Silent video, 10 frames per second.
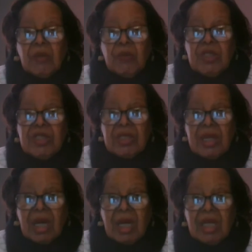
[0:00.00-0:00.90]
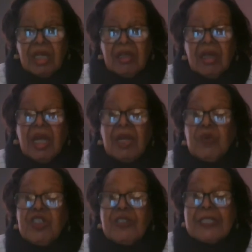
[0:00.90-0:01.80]
we should honor, and
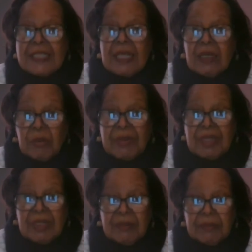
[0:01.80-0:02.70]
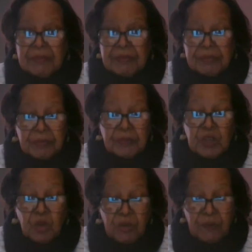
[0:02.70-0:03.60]
we should celebrate
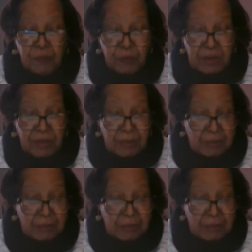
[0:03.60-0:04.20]
going forward.